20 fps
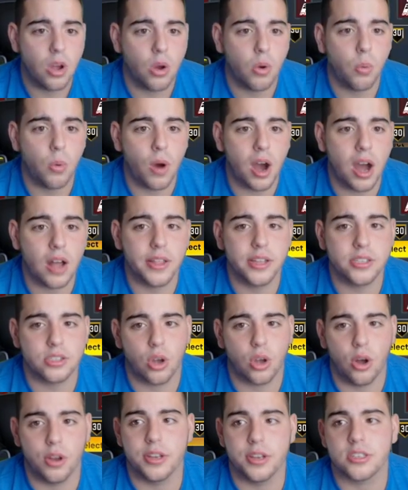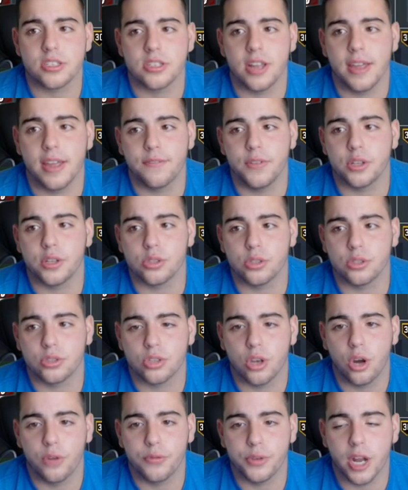Wallace on this snipe filter.
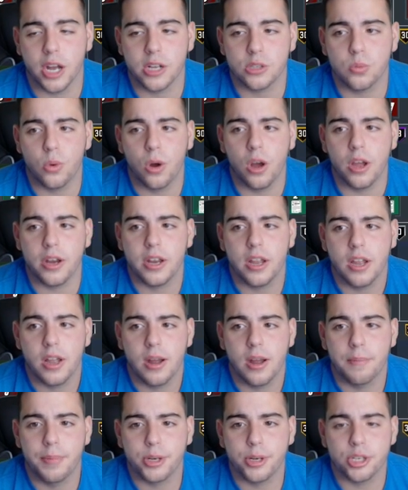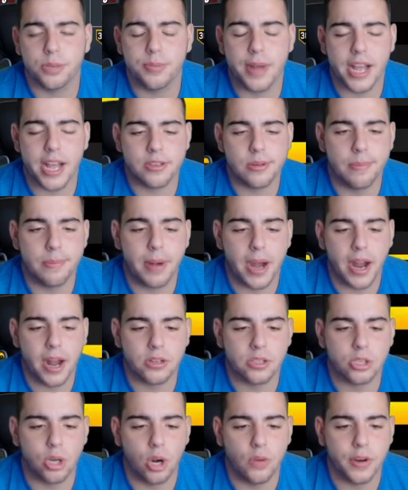So if you guys want, put your maximum
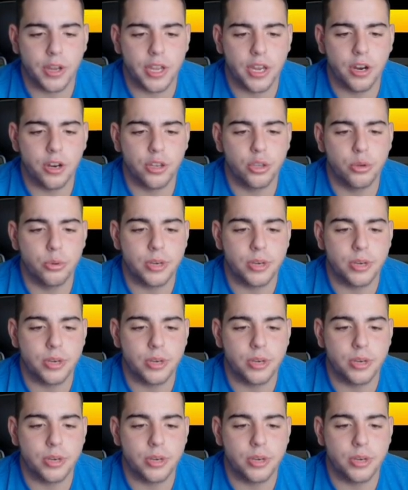to over here. You